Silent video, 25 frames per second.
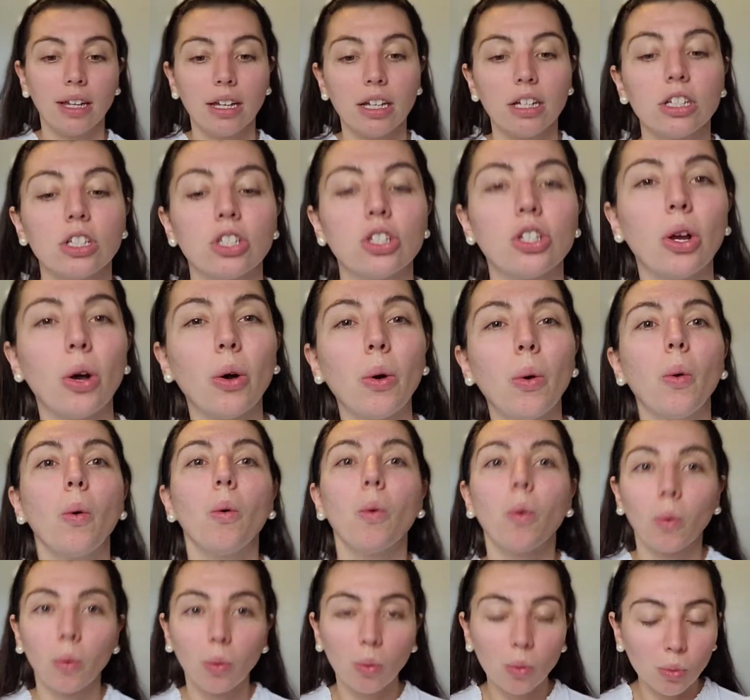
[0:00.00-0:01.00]
So
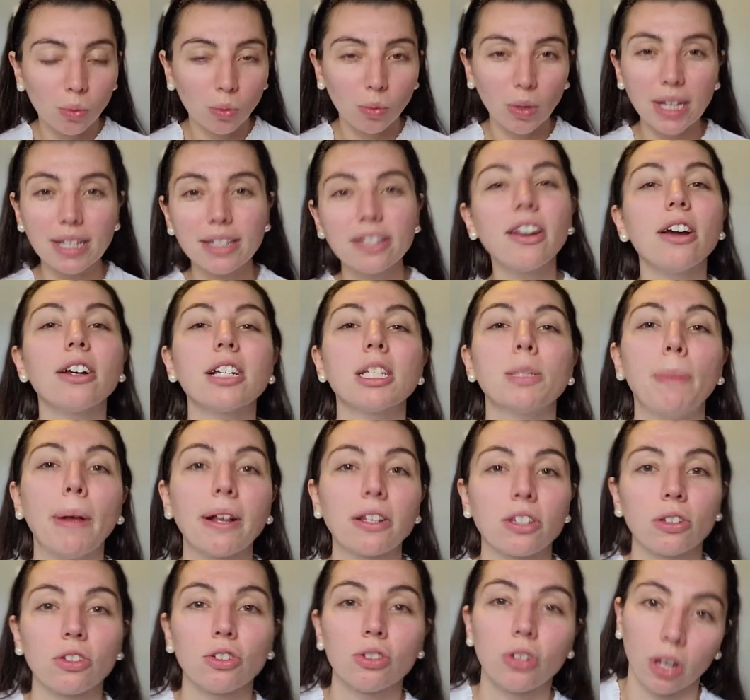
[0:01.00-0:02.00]
let's talk
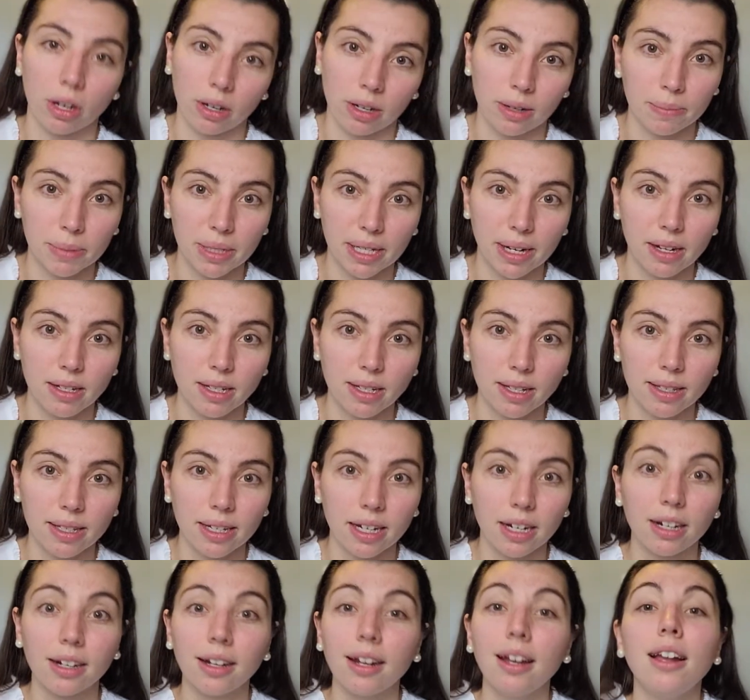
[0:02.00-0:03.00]
special circumstances
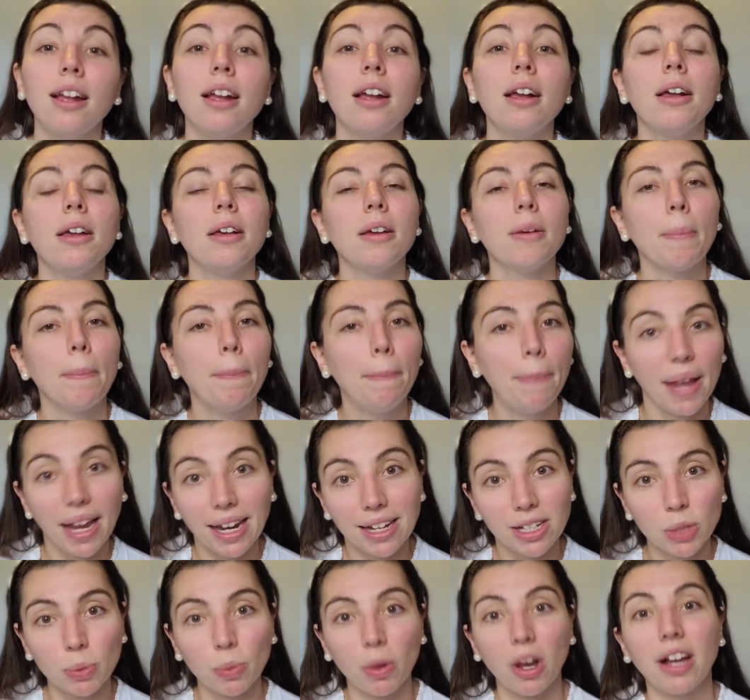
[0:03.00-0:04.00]
here.
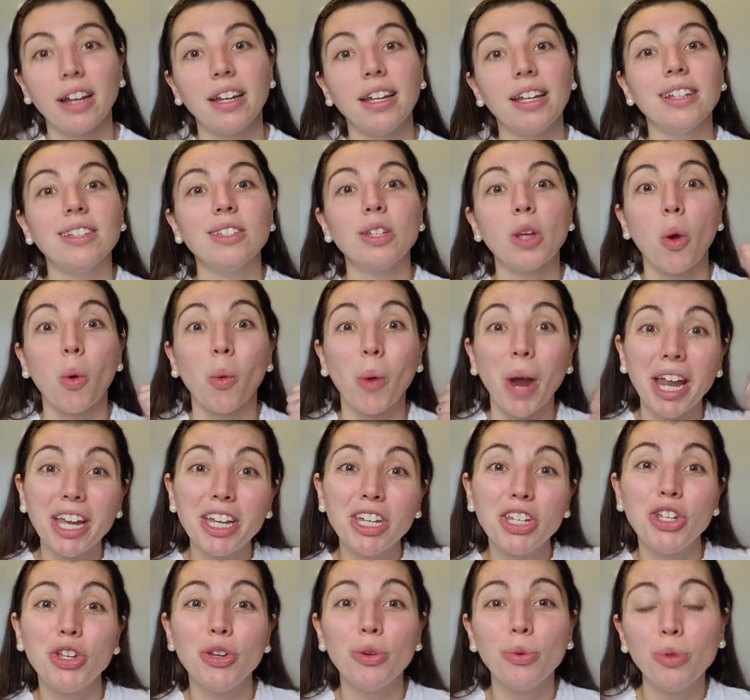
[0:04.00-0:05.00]
Biggest one is
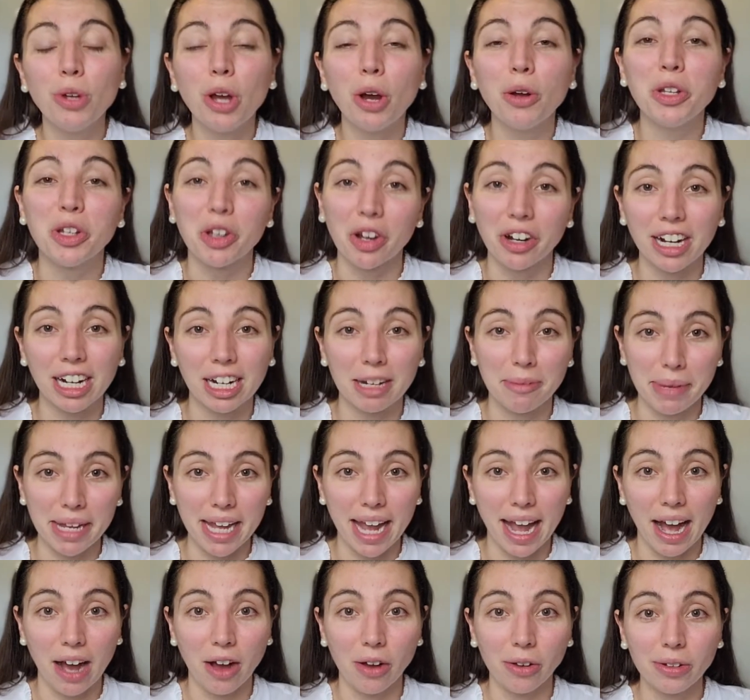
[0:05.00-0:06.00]
when you know you're gonna be
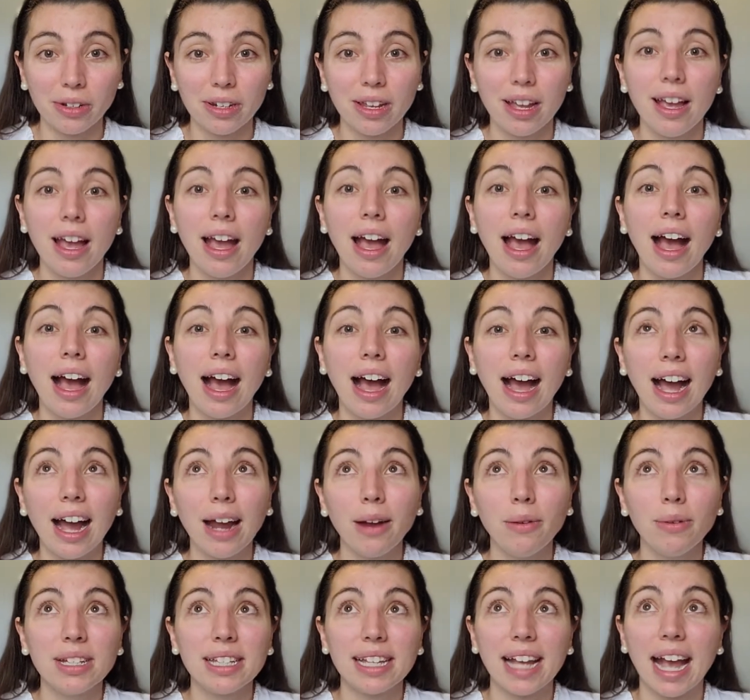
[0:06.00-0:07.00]
out. I
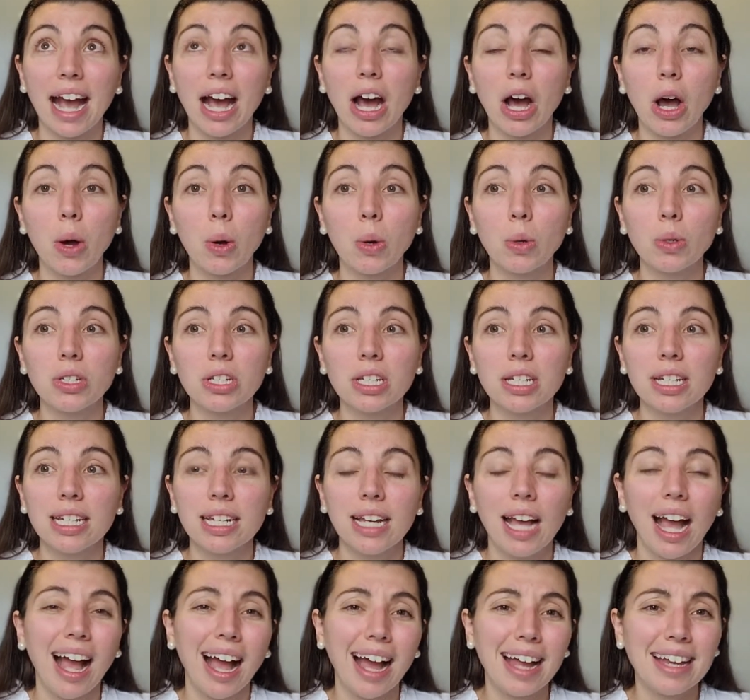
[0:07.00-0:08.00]
was out
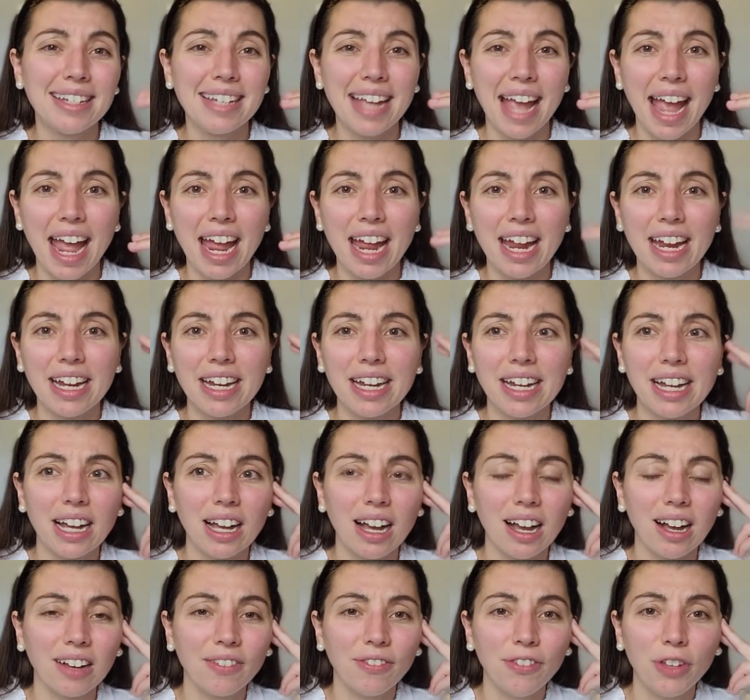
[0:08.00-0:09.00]
a day
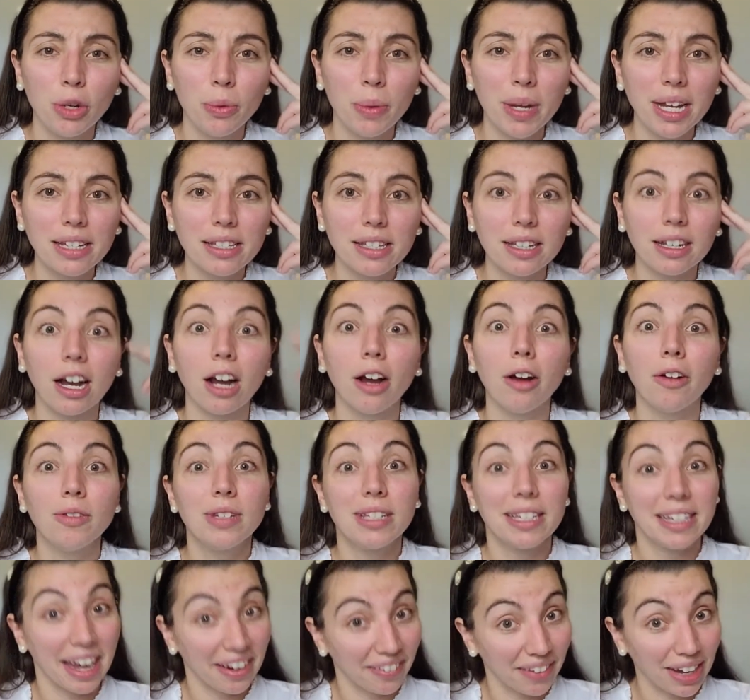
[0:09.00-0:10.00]
a few weeks ago
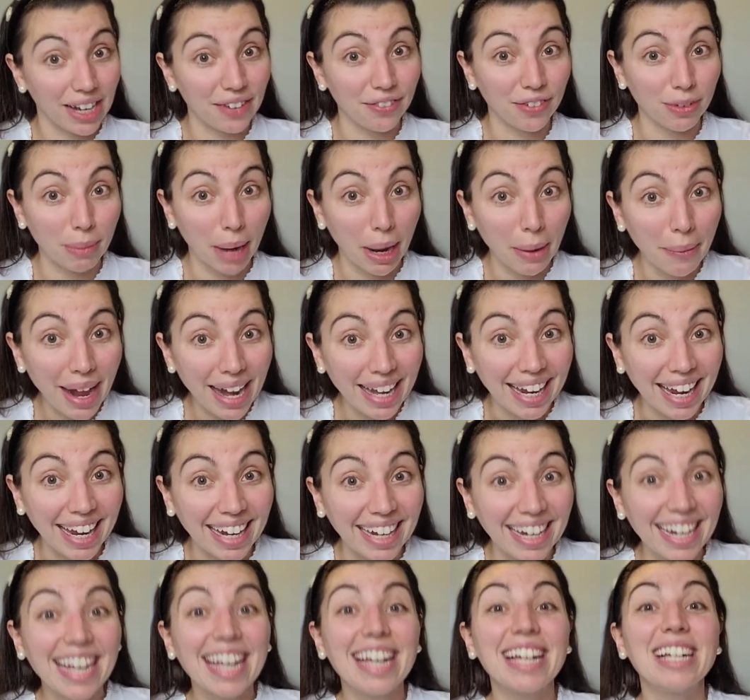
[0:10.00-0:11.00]
to get ready for my wedding,